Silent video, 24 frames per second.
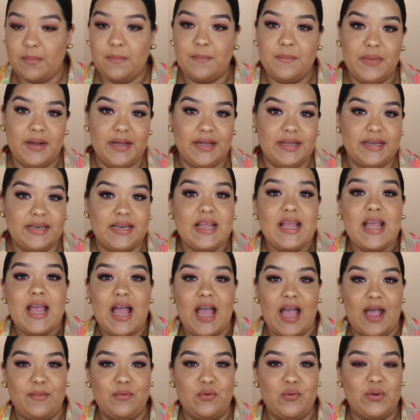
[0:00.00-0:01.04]
But
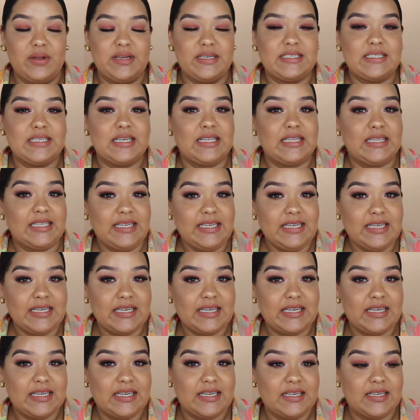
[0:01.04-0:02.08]
I'm going to
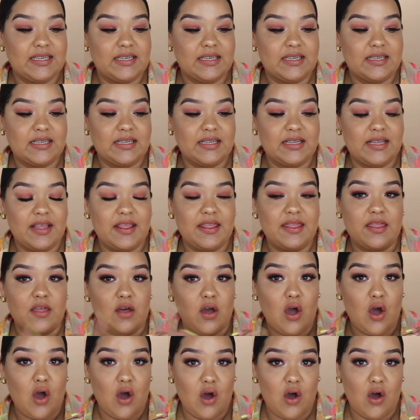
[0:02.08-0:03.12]
link the
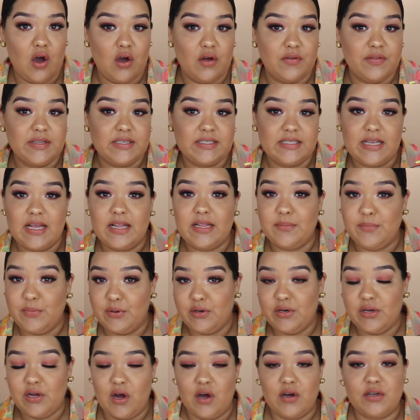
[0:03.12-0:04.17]
haul, the Sally
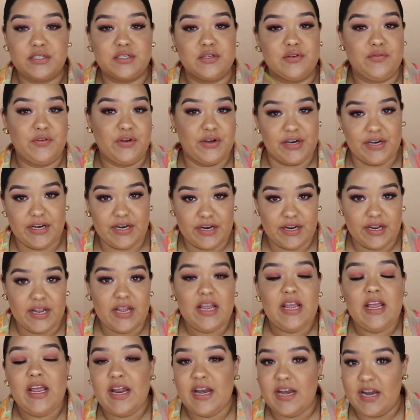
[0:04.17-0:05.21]
Beauty haul, so if you're into
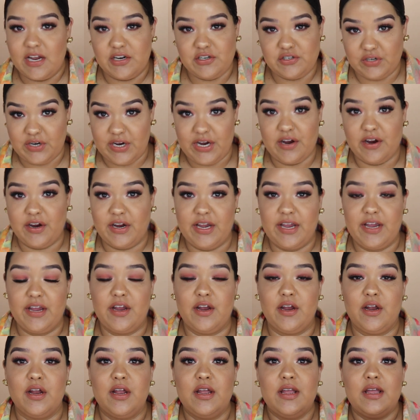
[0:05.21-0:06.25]
natural hair
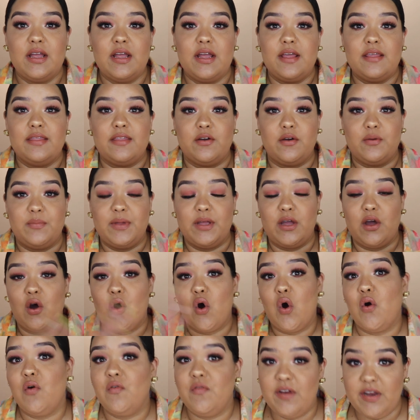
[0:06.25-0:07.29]
care, there will be a
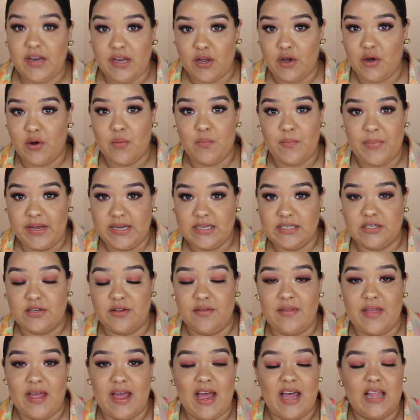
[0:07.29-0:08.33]
whole video based
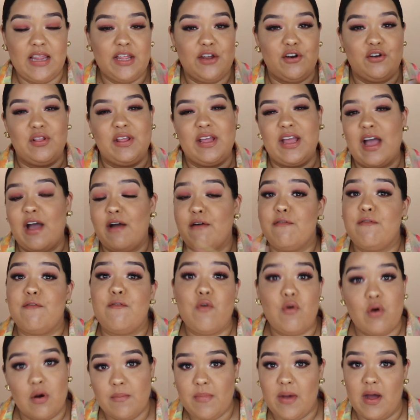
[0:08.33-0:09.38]
on that. I literally got
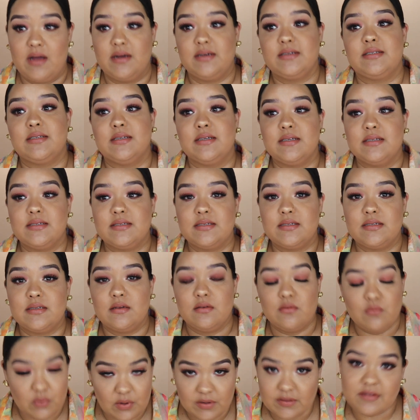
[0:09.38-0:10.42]
4 boxes
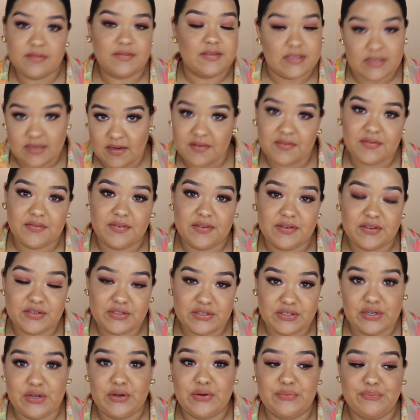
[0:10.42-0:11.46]
worth of stuff,
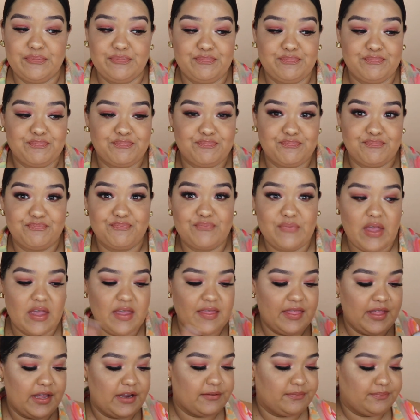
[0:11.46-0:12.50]
so
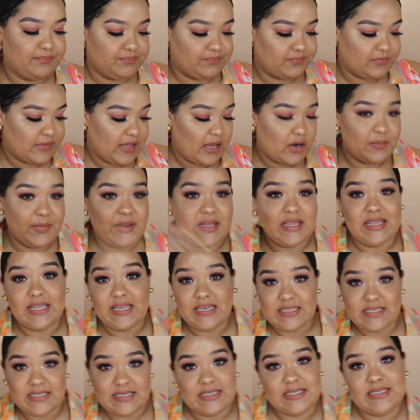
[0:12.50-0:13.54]
there, that'll be
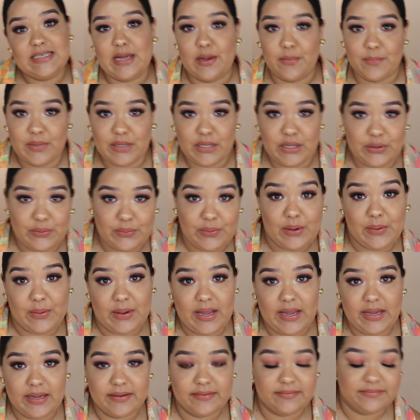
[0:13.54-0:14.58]
linked down below.
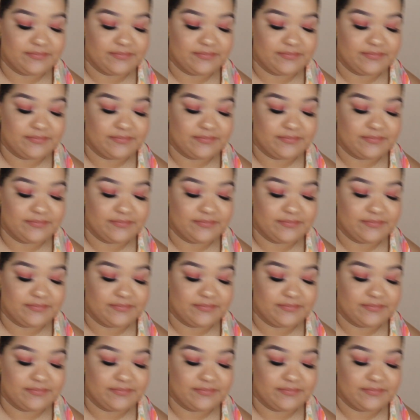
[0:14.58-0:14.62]
Okay,